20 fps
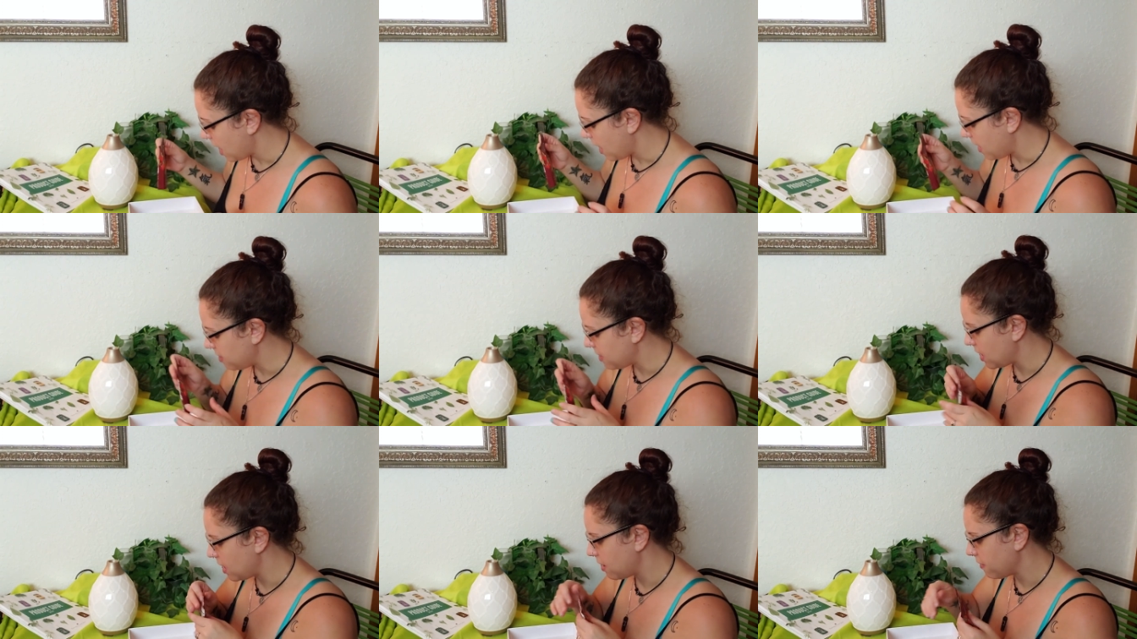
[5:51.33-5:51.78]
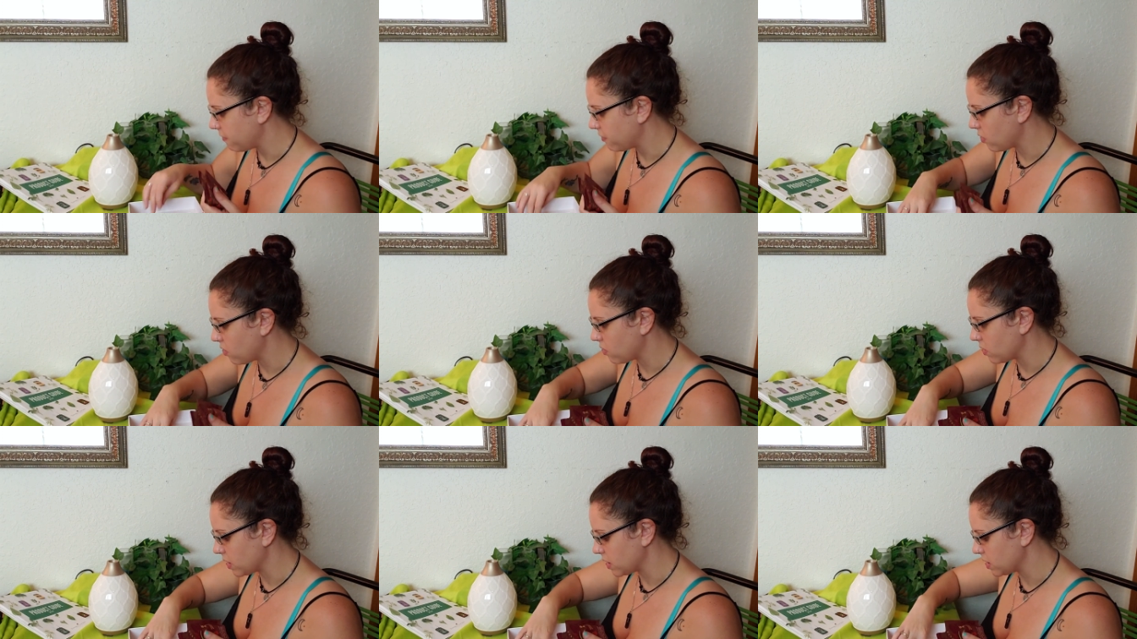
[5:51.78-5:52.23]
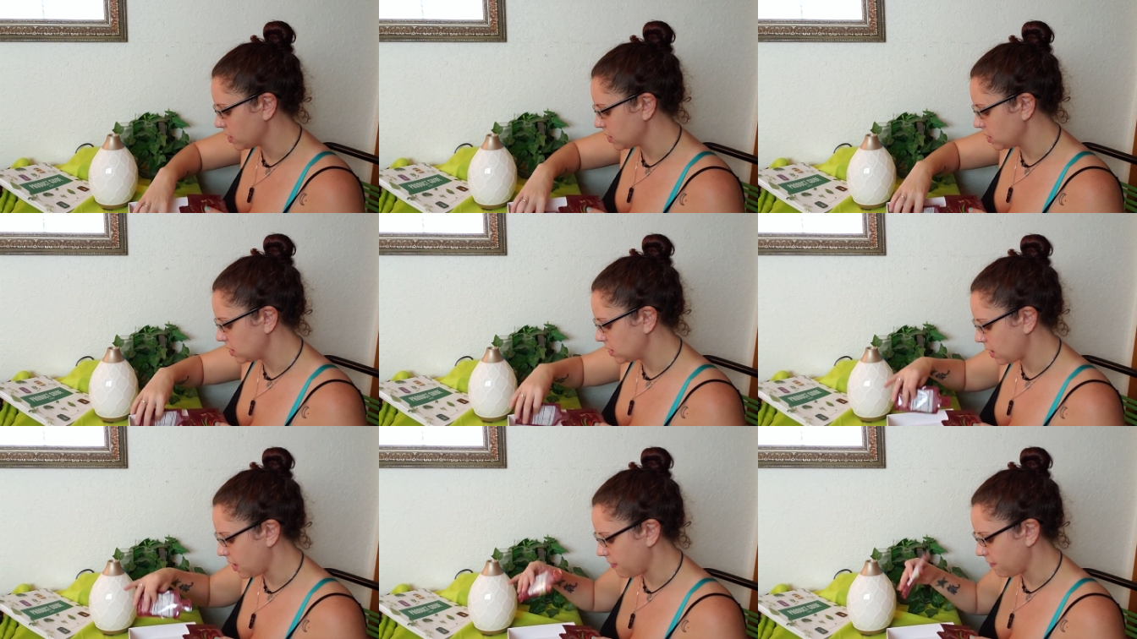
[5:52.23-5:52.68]
And then, of
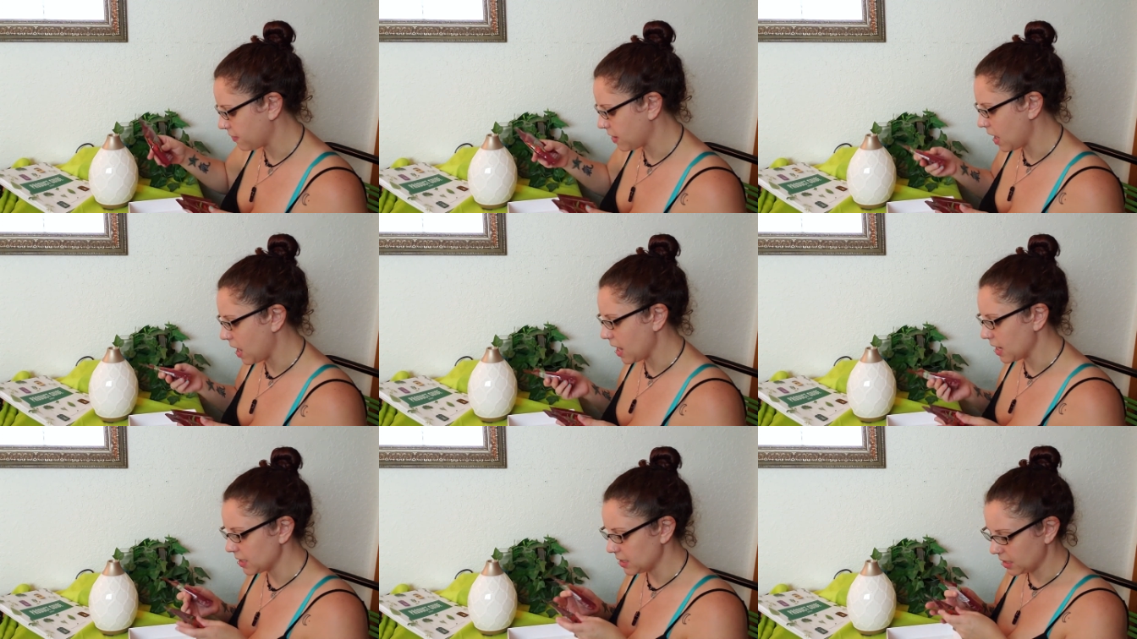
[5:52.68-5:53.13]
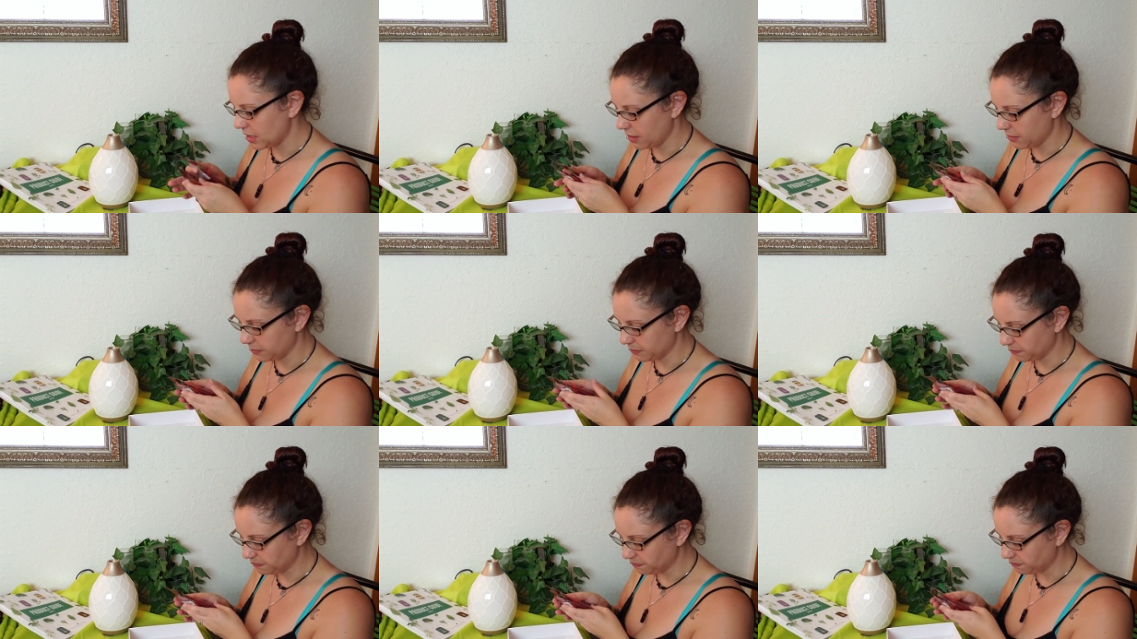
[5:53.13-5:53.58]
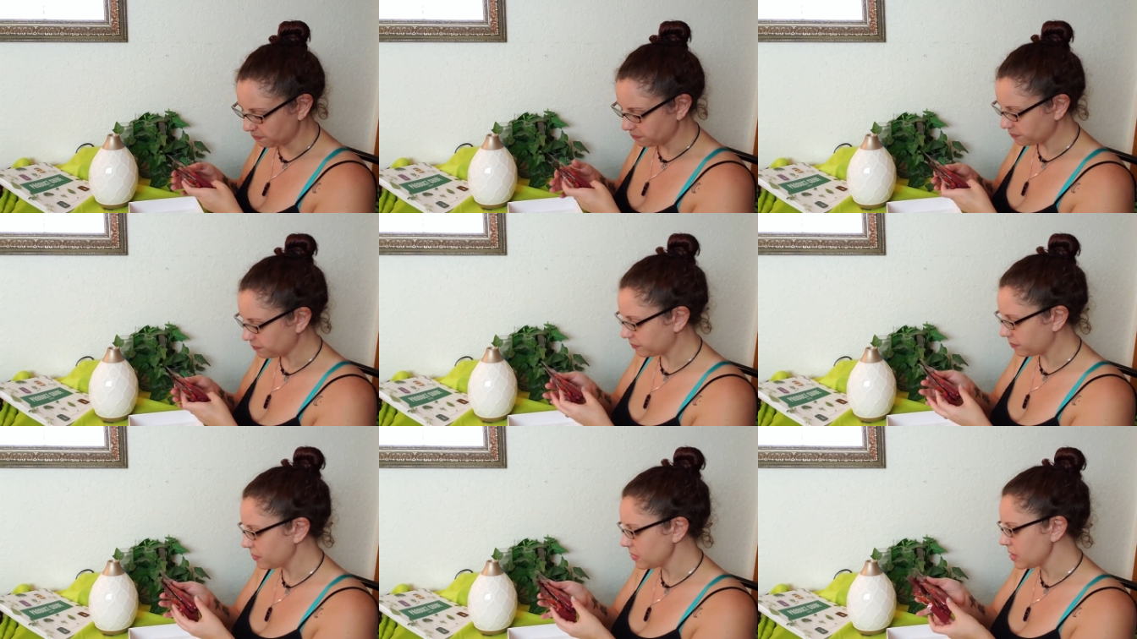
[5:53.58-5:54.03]
course, I've got
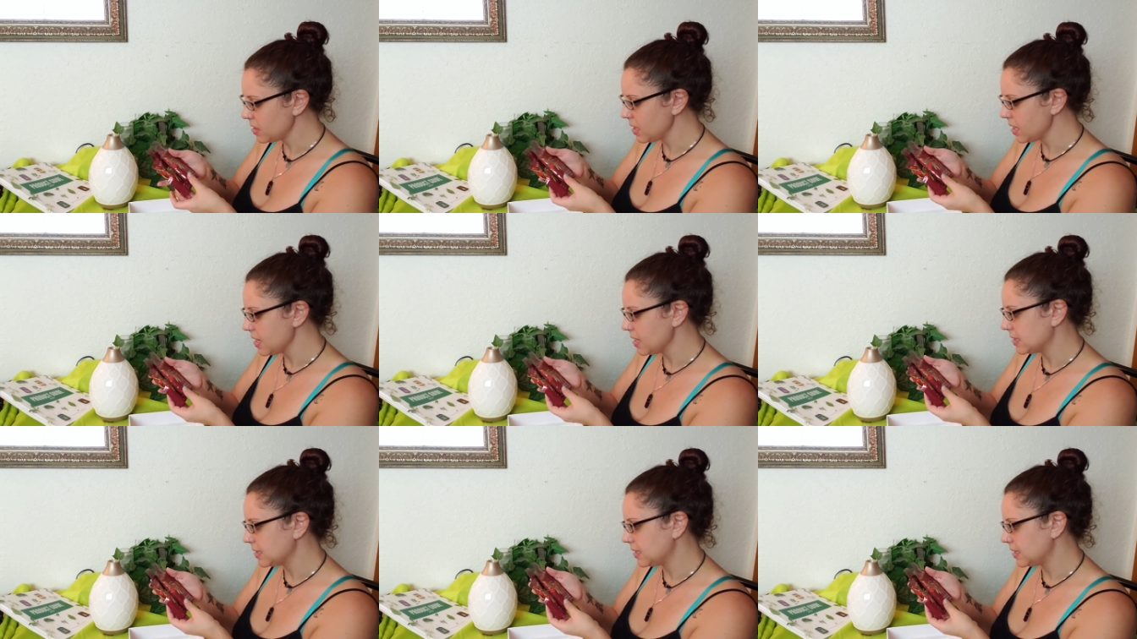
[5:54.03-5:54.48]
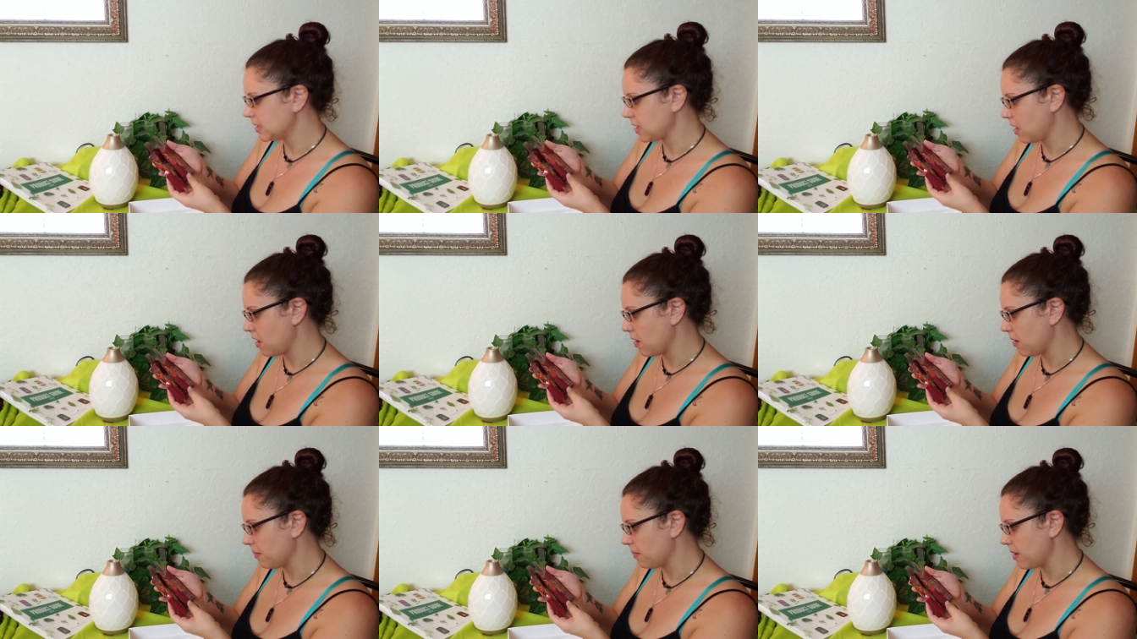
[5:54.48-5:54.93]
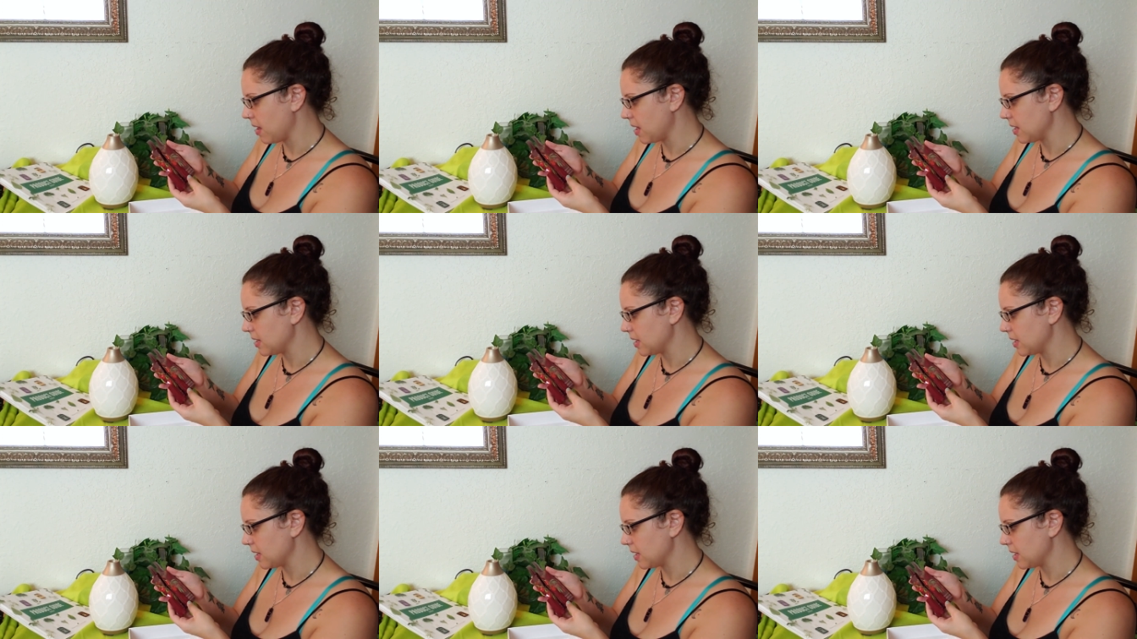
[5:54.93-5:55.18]
some